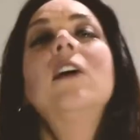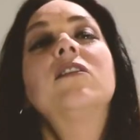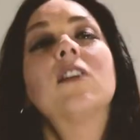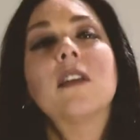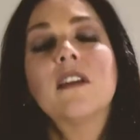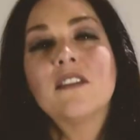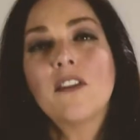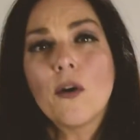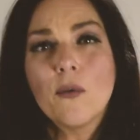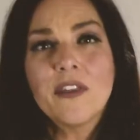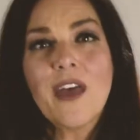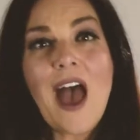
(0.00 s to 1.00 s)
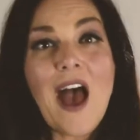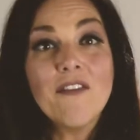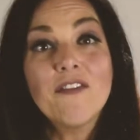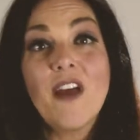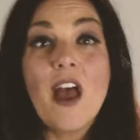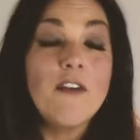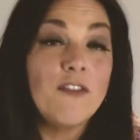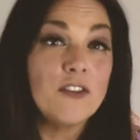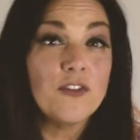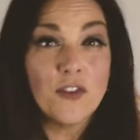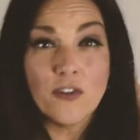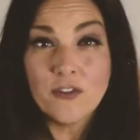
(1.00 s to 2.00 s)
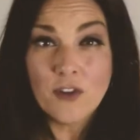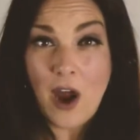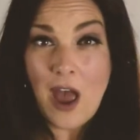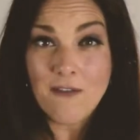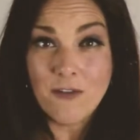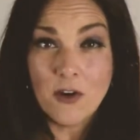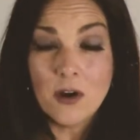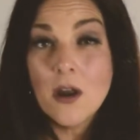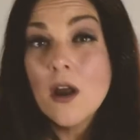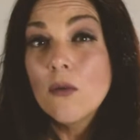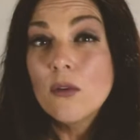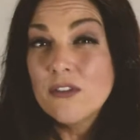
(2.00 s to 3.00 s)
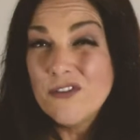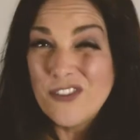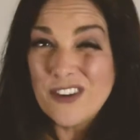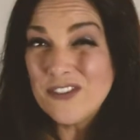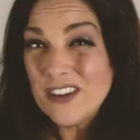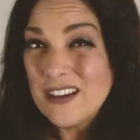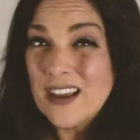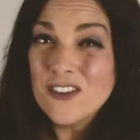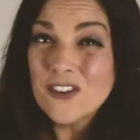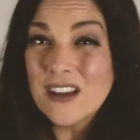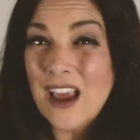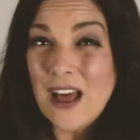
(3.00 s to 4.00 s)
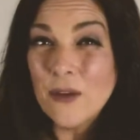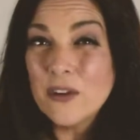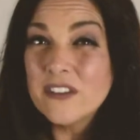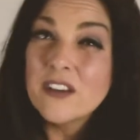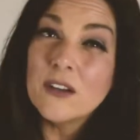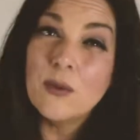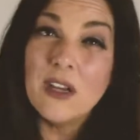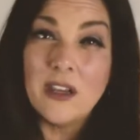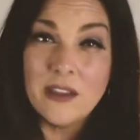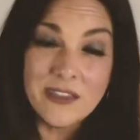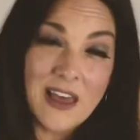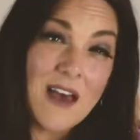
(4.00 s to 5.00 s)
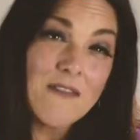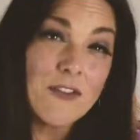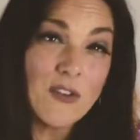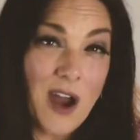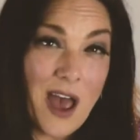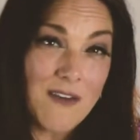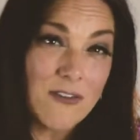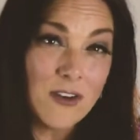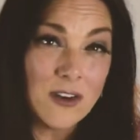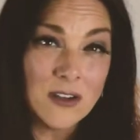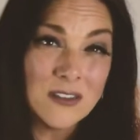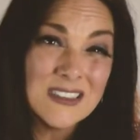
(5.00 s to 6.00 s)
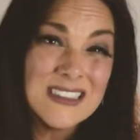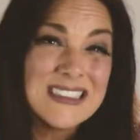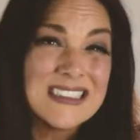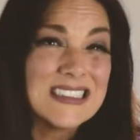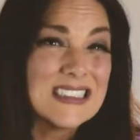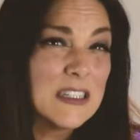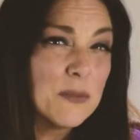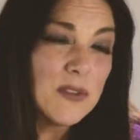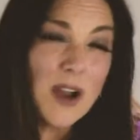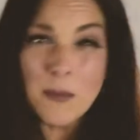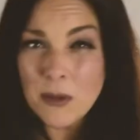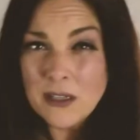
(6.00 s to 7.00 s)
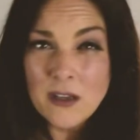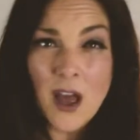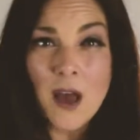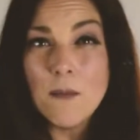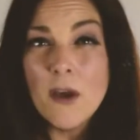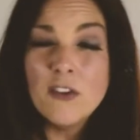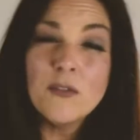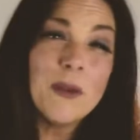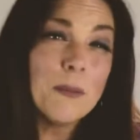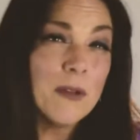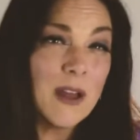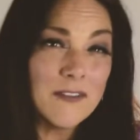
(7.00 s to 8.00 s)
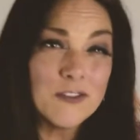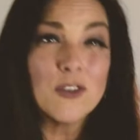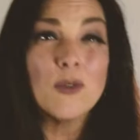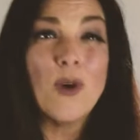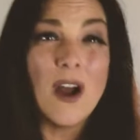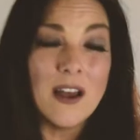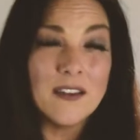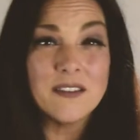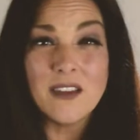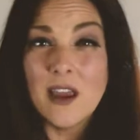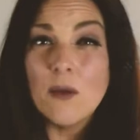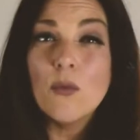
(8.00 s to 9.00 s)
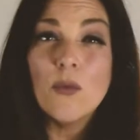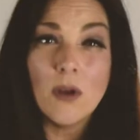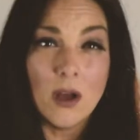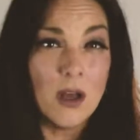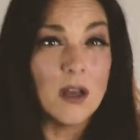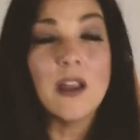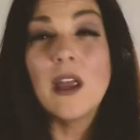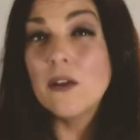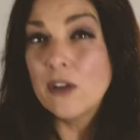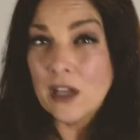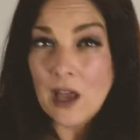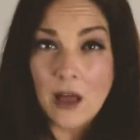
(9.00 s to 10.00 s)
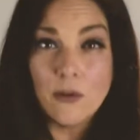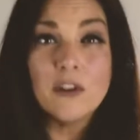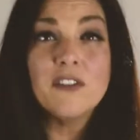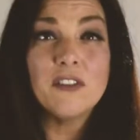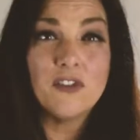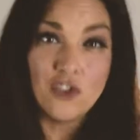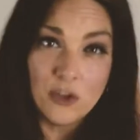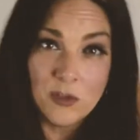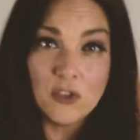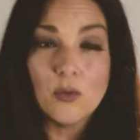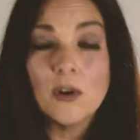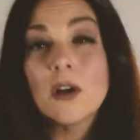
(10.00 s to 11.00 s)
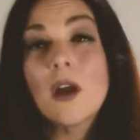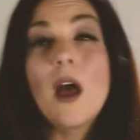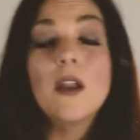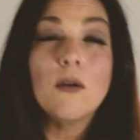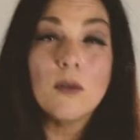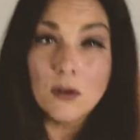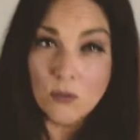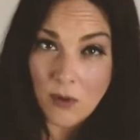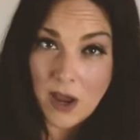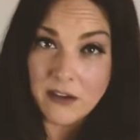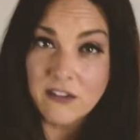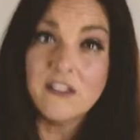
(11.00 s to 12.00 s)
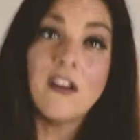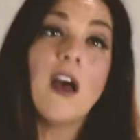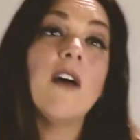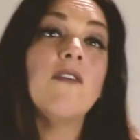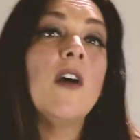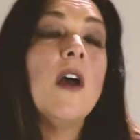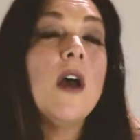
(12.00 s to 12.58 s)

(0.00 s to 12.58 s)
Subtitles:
So let's start with F. F is for forever. Would 1,500 calories, could we eat that forever? Probably not. Most people after a while say, counting calories is too much work. I don't want to weigh stuff.